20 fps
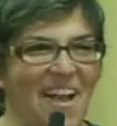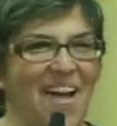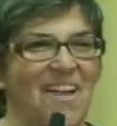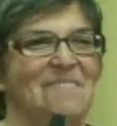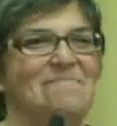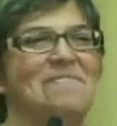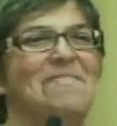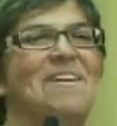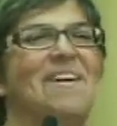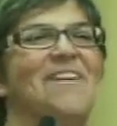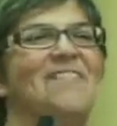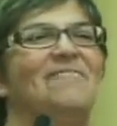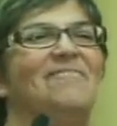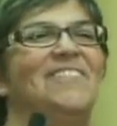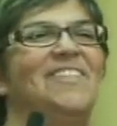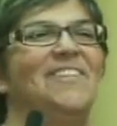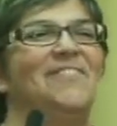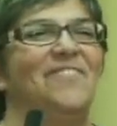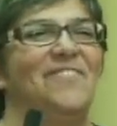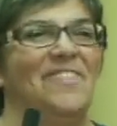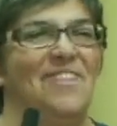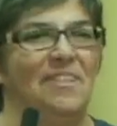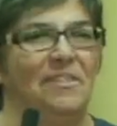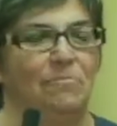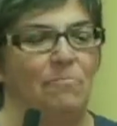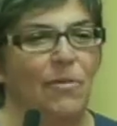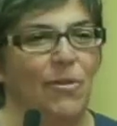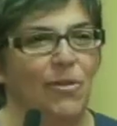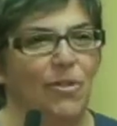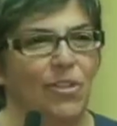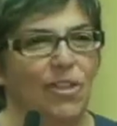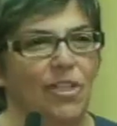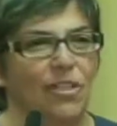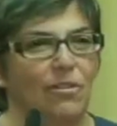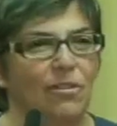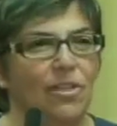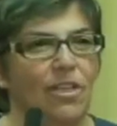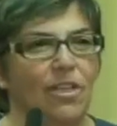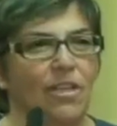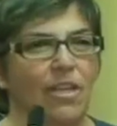I become a different
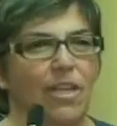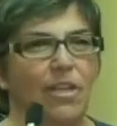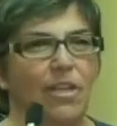person. Like